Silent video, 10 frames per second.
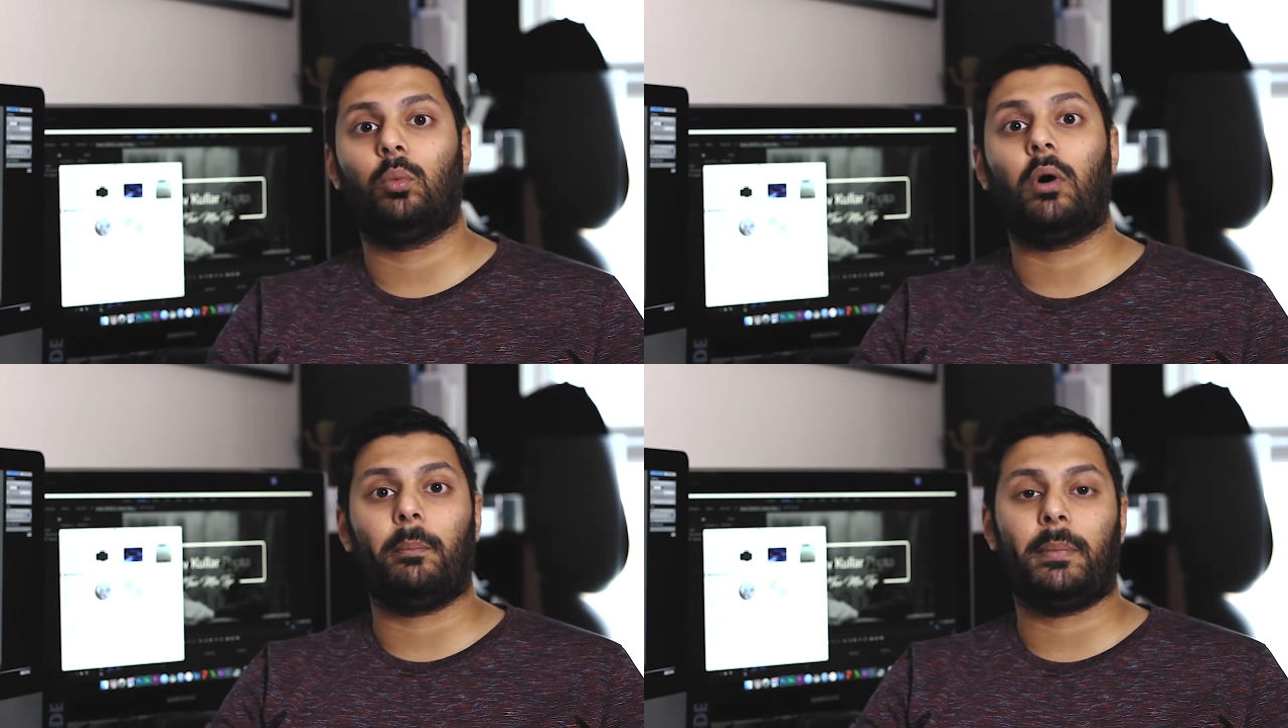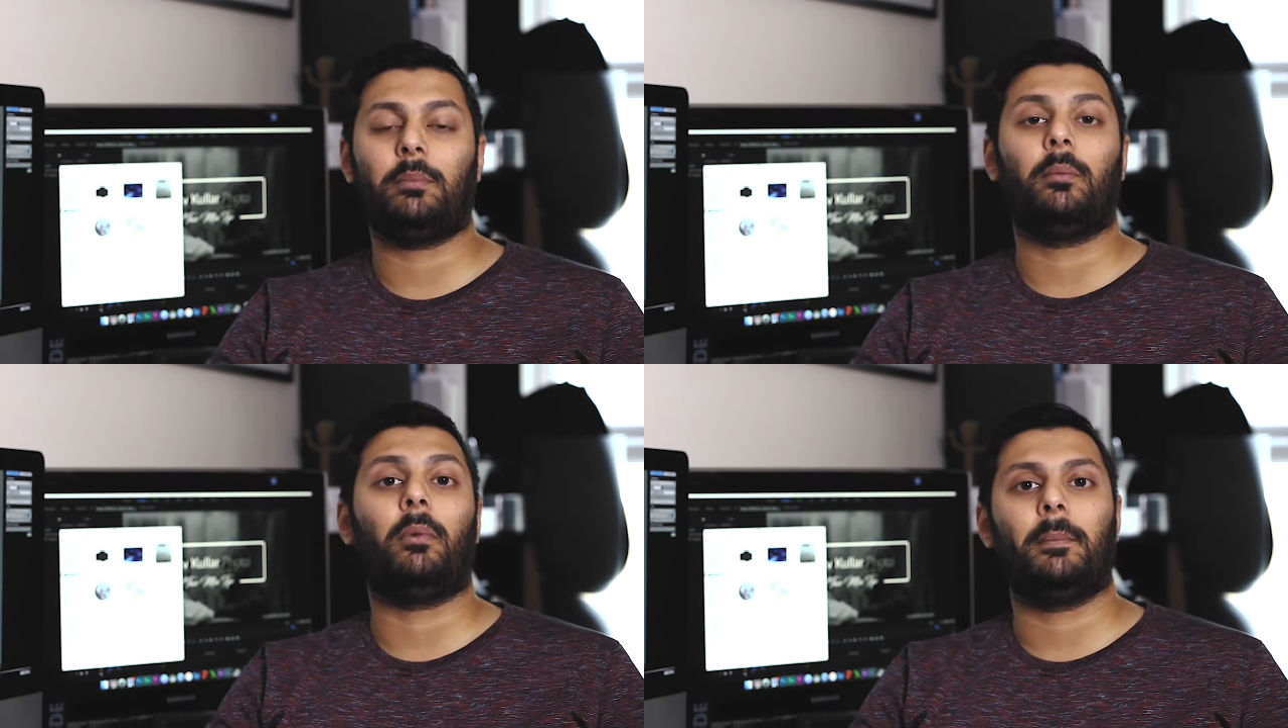what
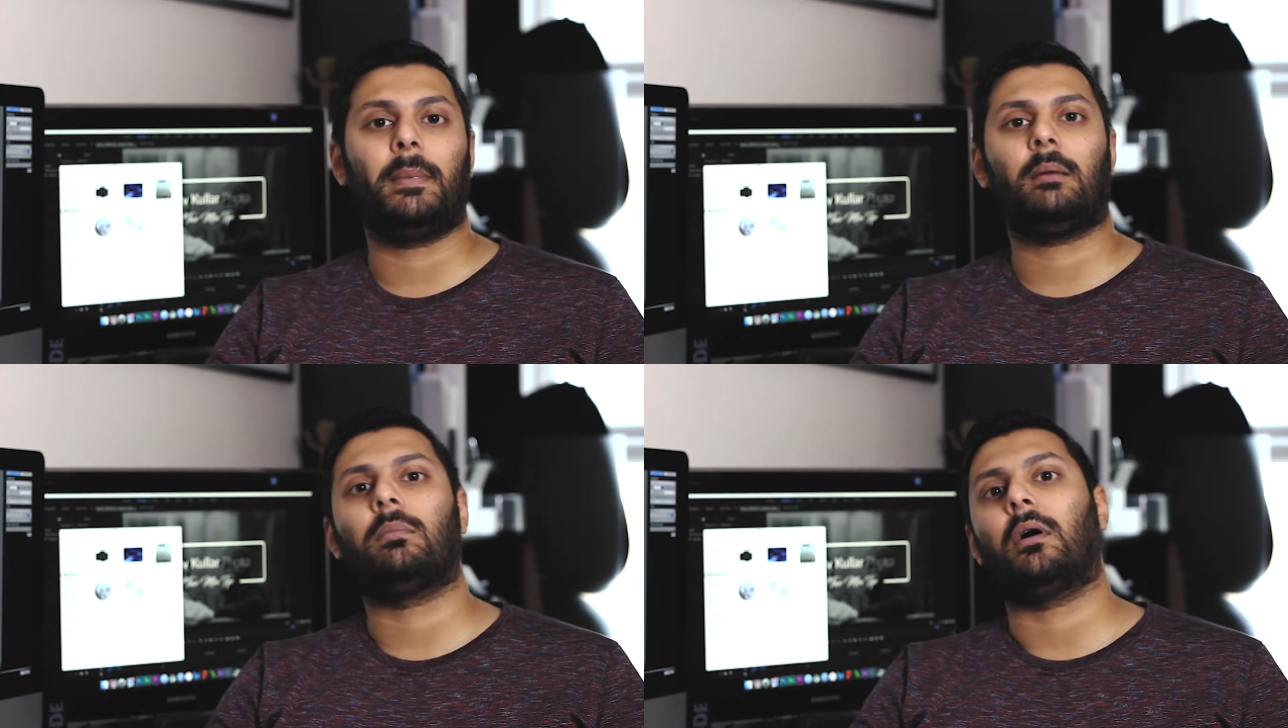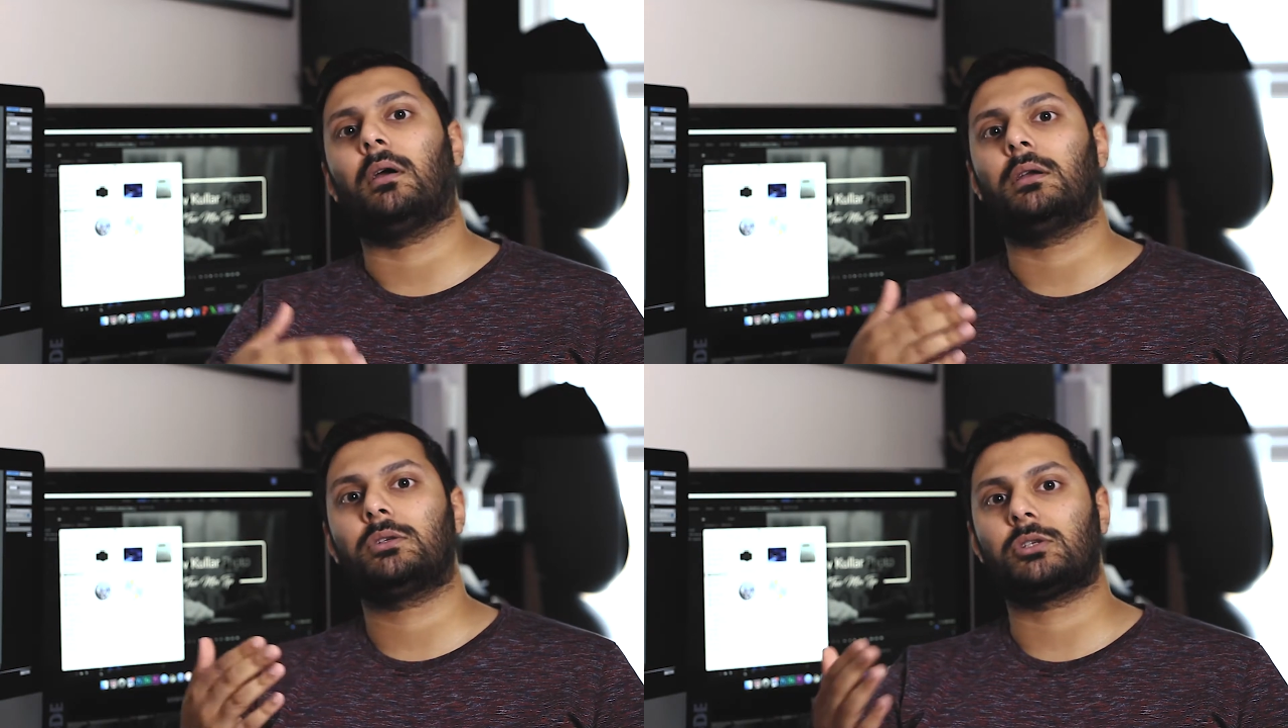people might mean
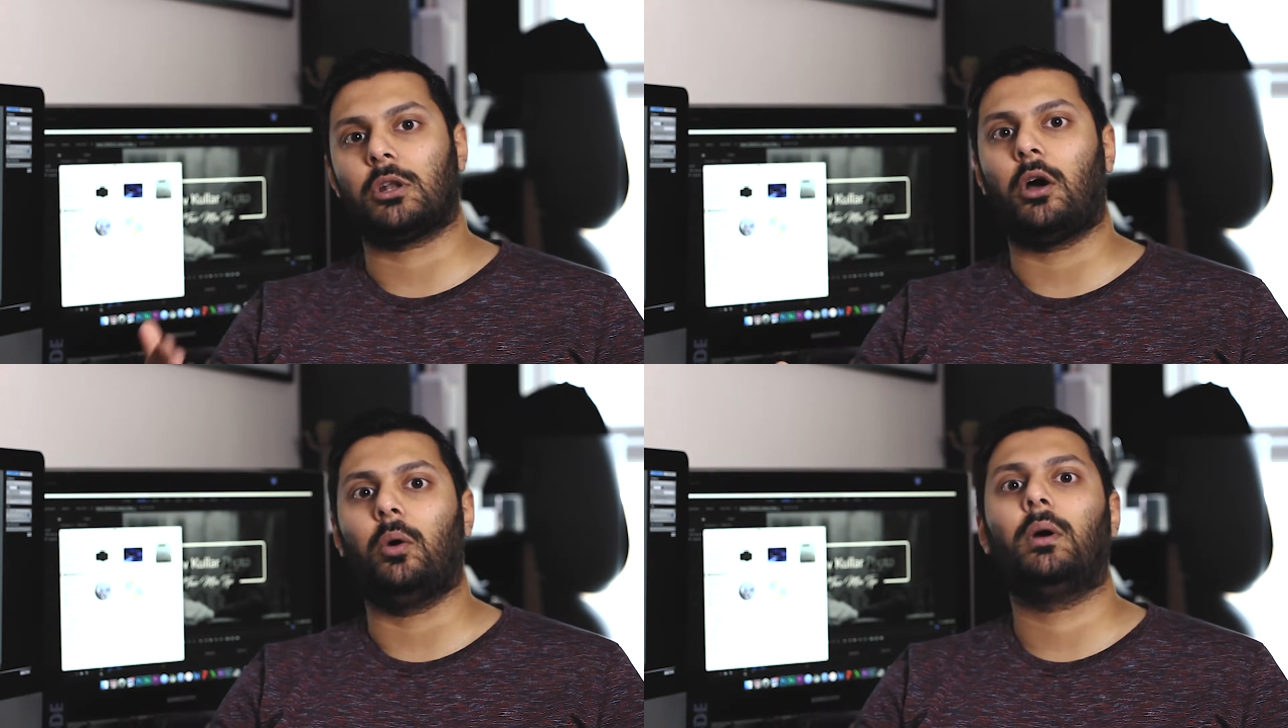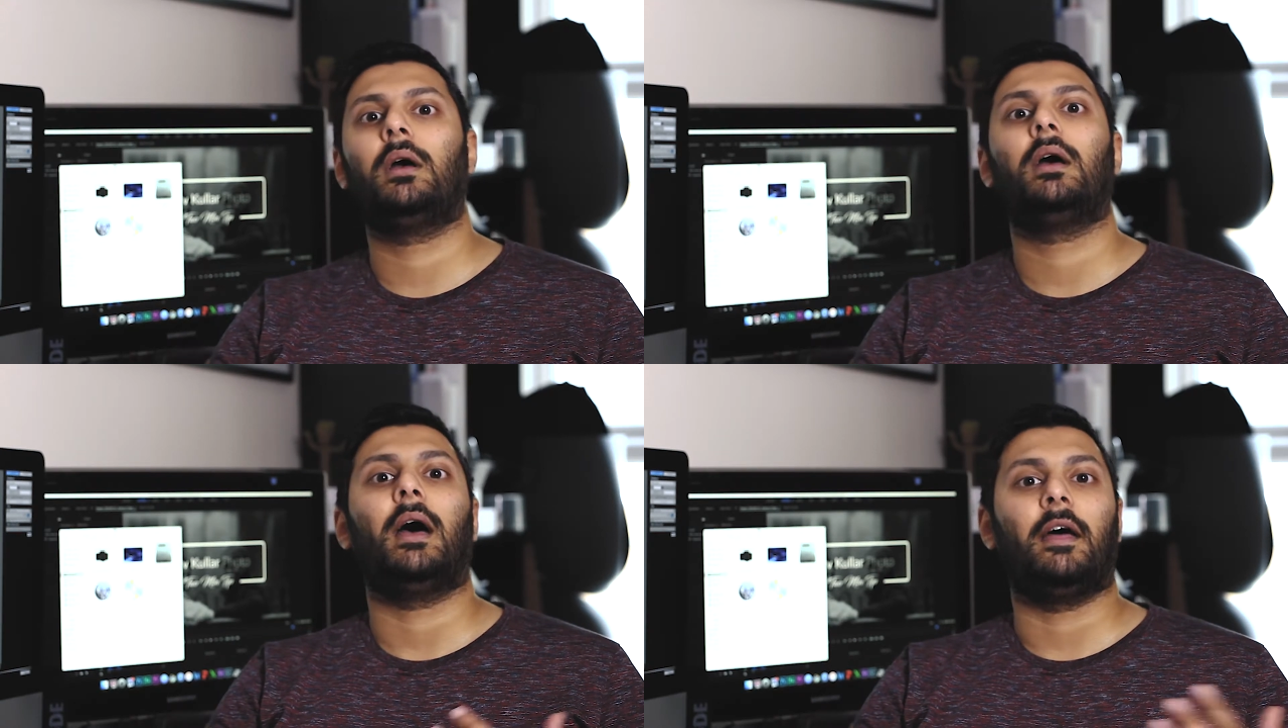by slow
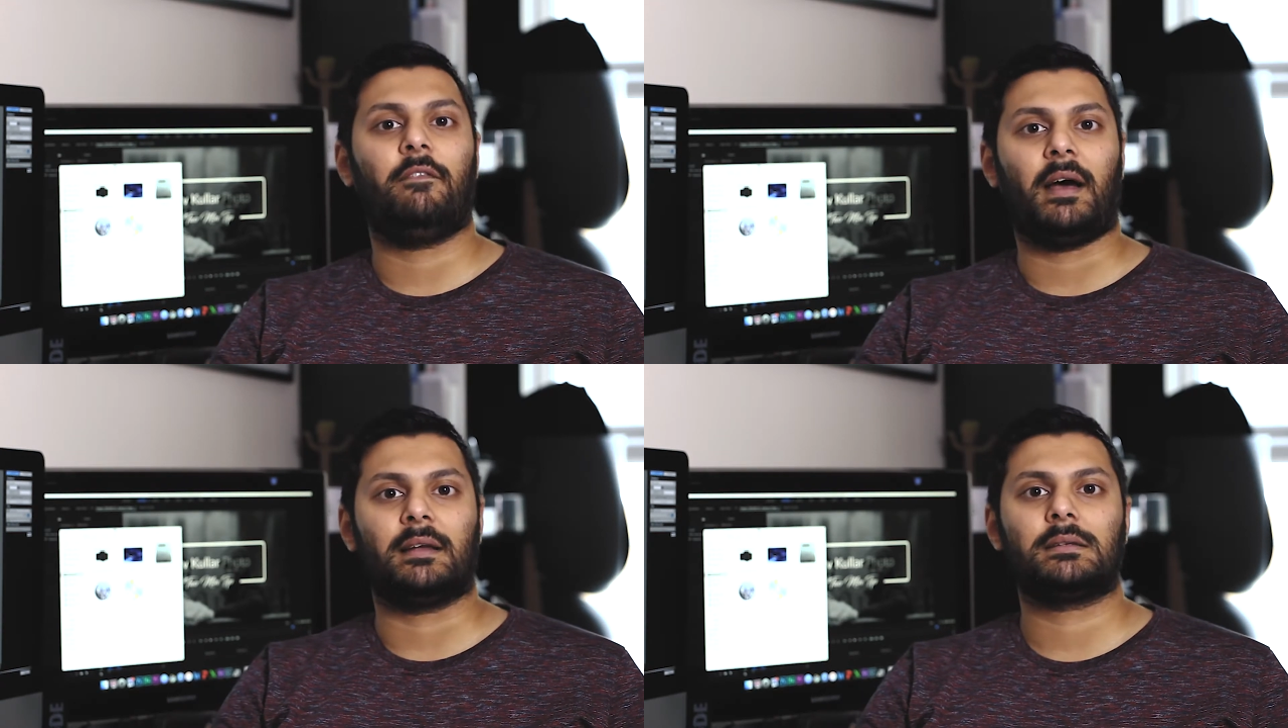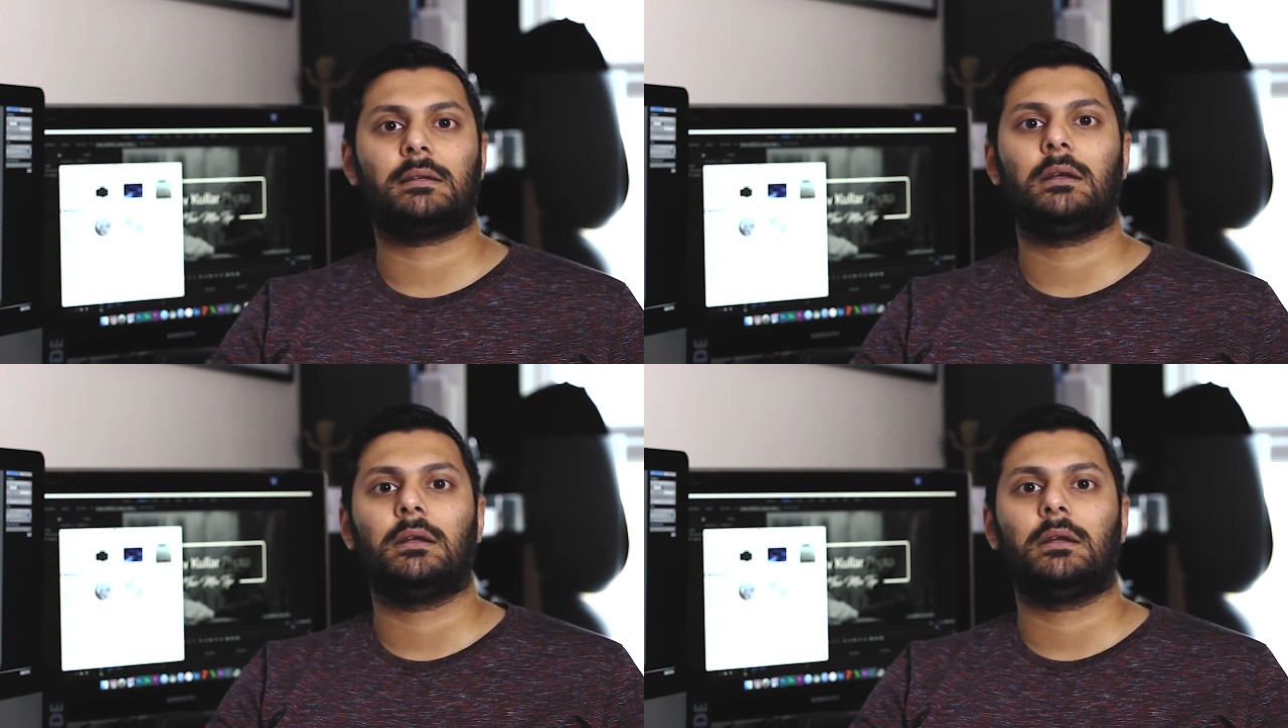and fast.